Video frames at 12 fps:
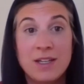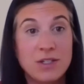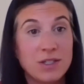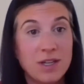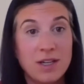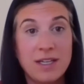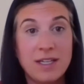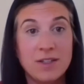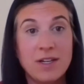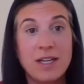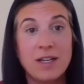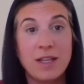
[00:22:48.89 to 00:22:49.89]
Just call
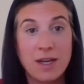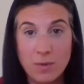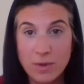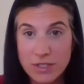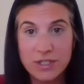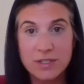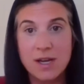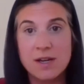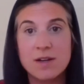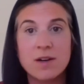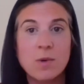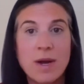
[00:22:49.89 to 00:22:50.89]
Hillary, and like when she's
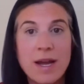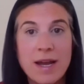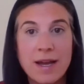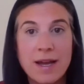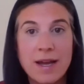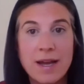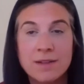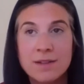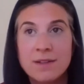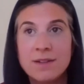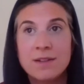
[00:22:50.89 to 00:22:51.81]
on her way,